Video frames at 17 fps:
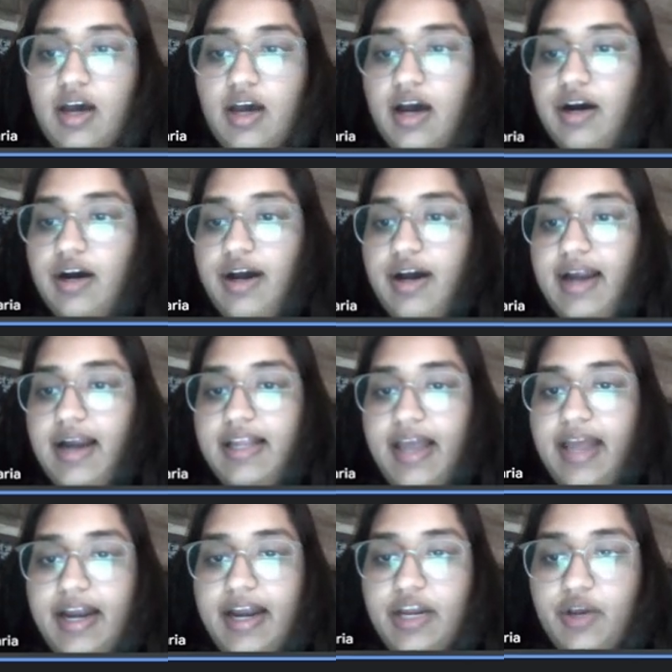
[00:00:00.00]
At
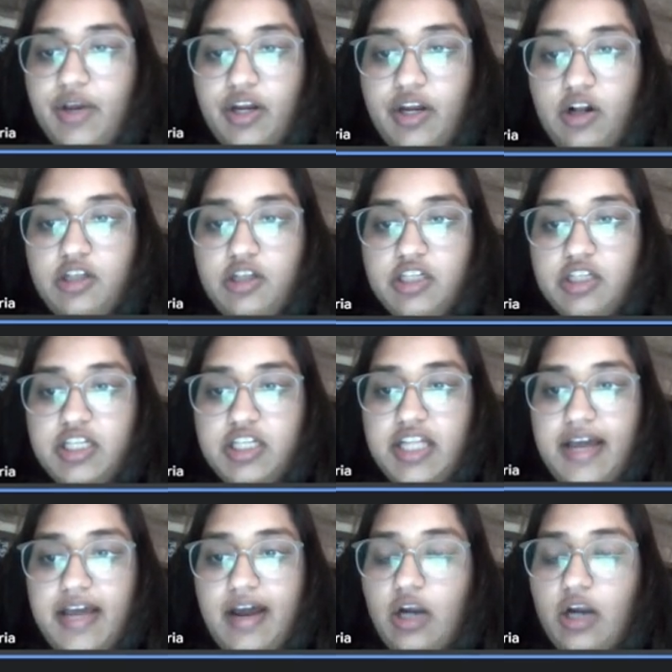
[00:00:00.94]
the end, you can also see
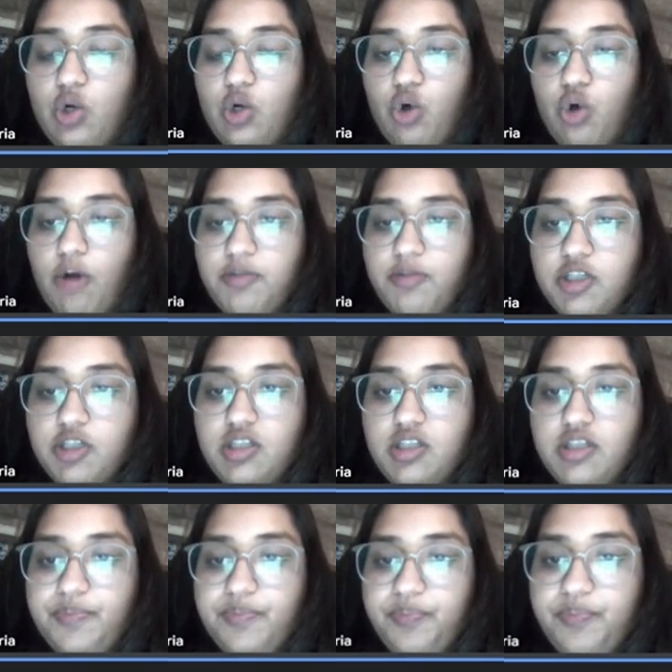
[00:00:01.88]
there are two
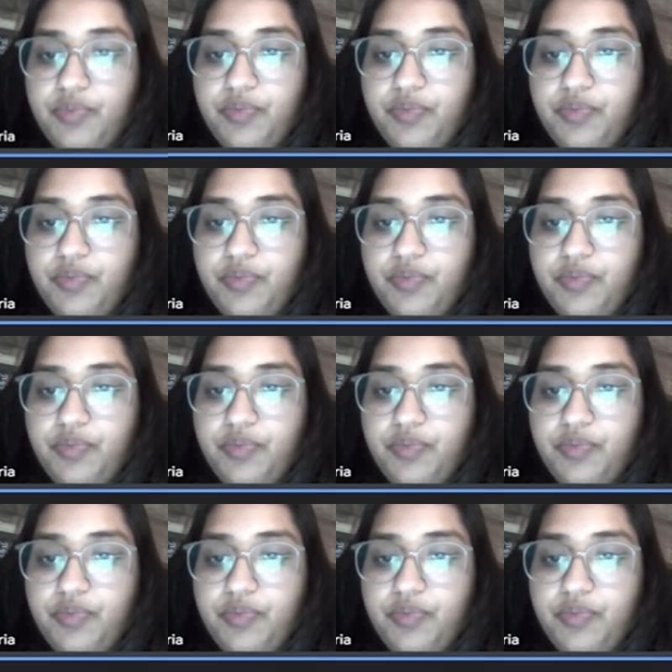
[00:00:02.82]
options.